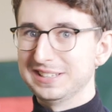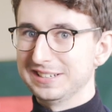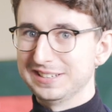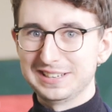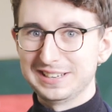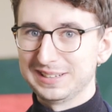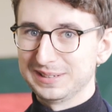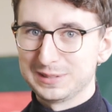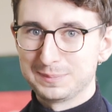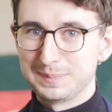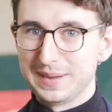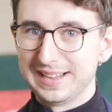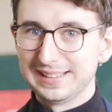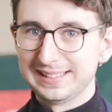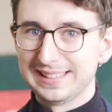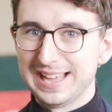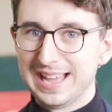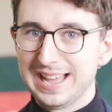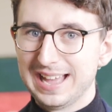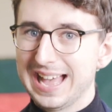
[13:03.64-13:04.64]
didn't
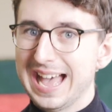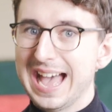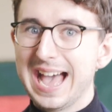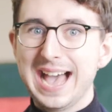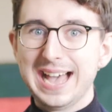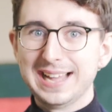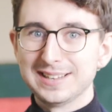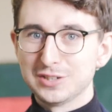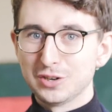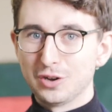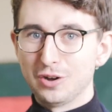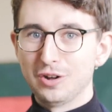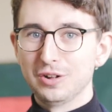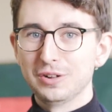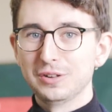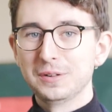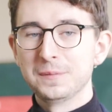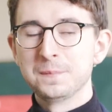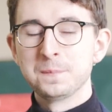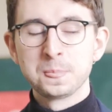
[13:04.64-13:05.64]
expect that at
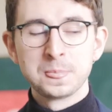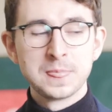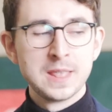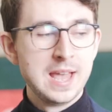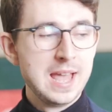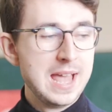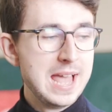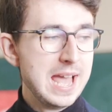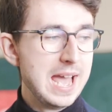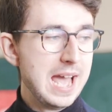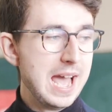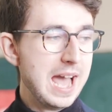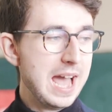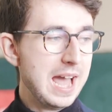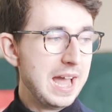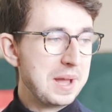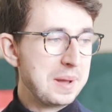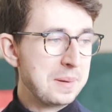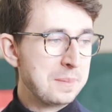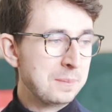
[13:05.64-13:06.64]
all.
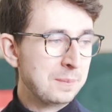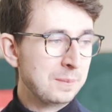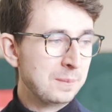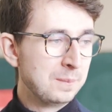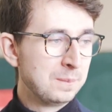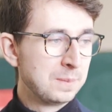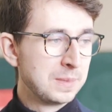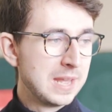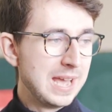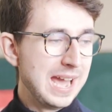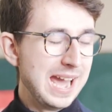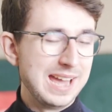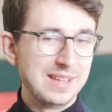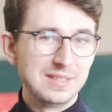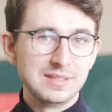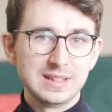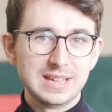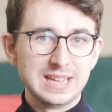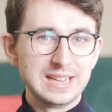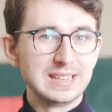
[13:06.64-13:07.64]
And
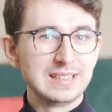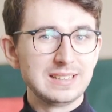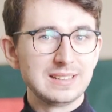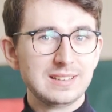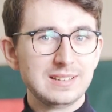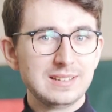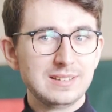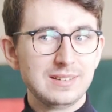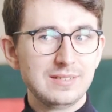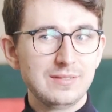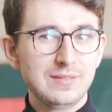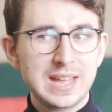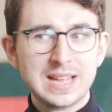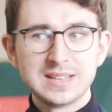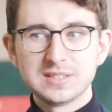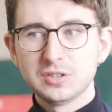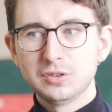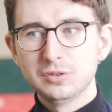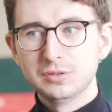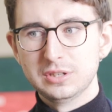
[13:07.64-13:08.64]
like,
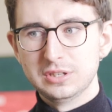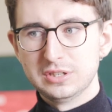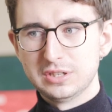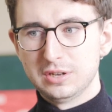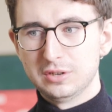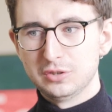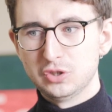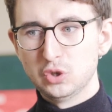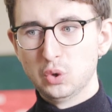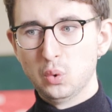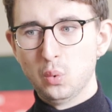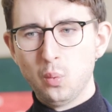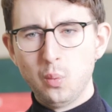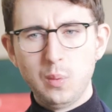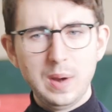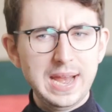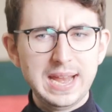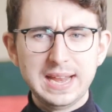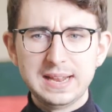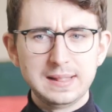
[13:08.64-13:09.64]
that school is also
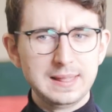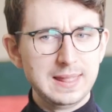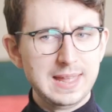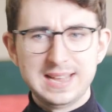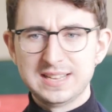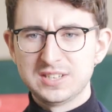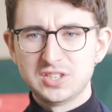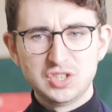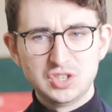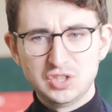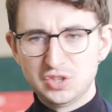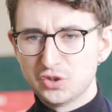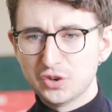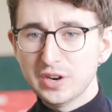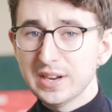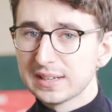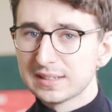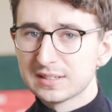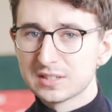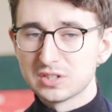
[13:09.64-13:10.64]
way less
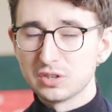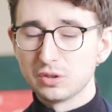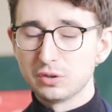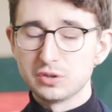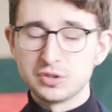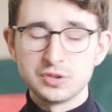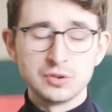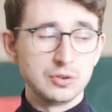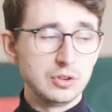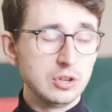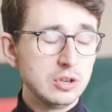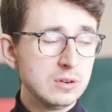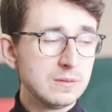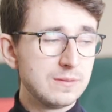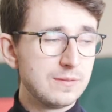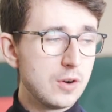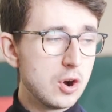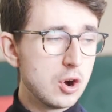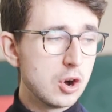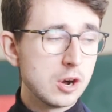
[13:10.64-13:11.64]
strict, so there's no
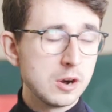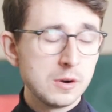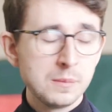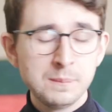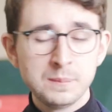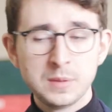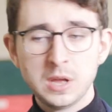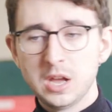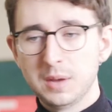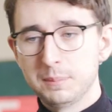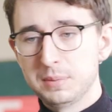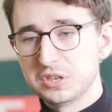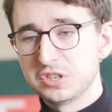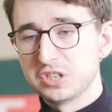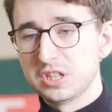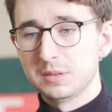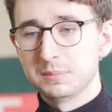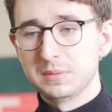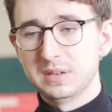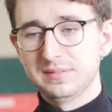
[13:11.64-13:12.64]
uniform. A
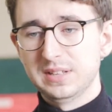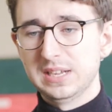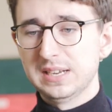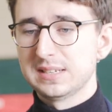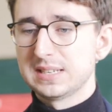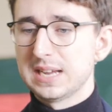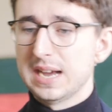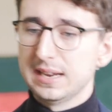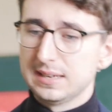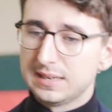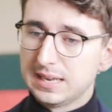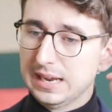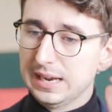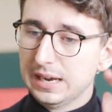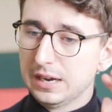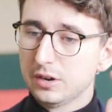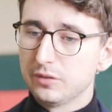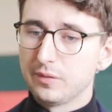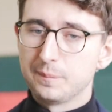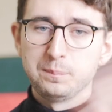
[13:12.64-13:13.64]
bunch of them have like dyed
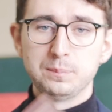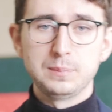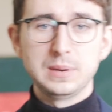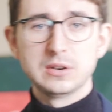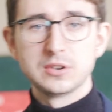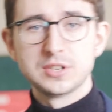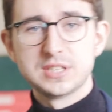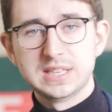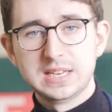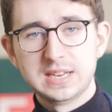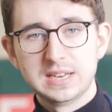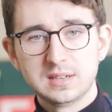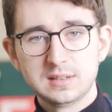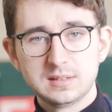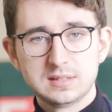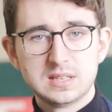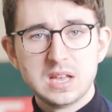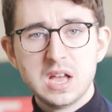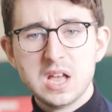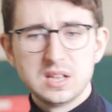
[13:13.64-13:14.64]
hair and
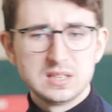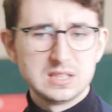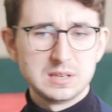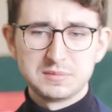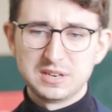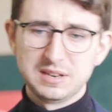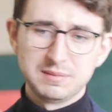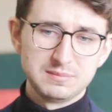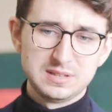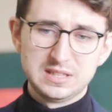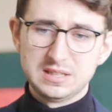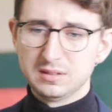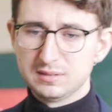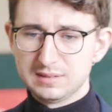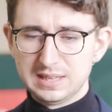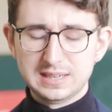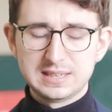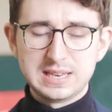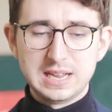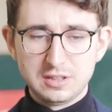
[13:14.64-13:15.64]
piercings. Sometimes they'll
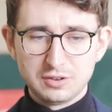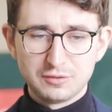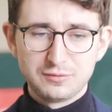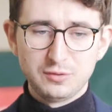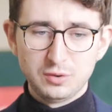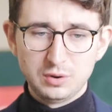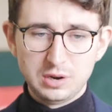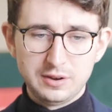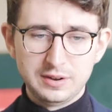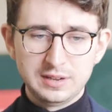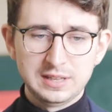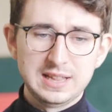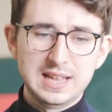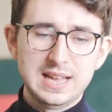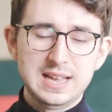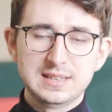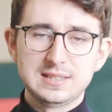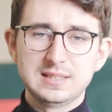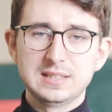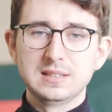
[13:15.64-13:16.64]
like take their phone out in
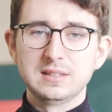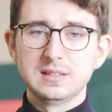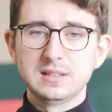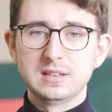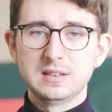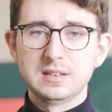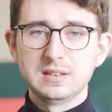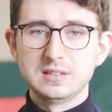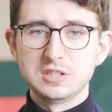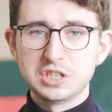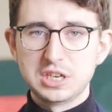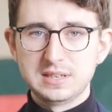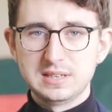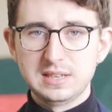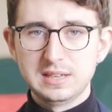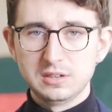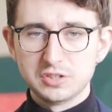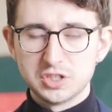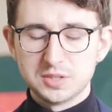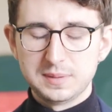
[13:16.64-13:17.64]
class, and the
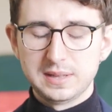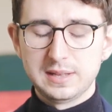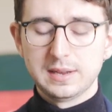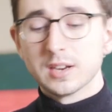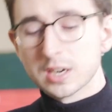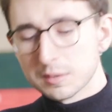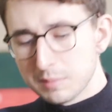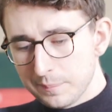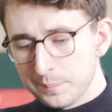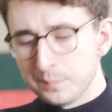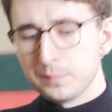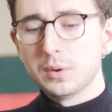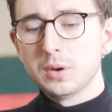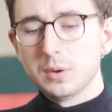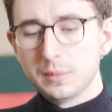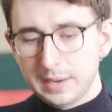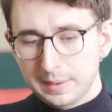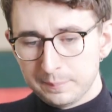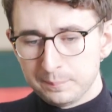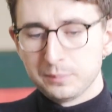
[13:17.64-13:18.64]
JT will just be like, come on, put
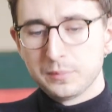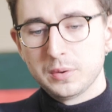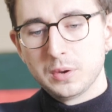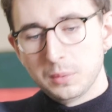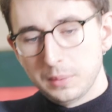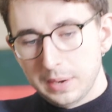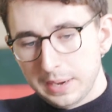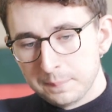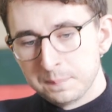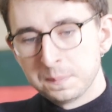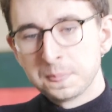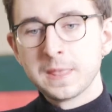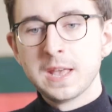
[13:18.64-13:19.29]
it away,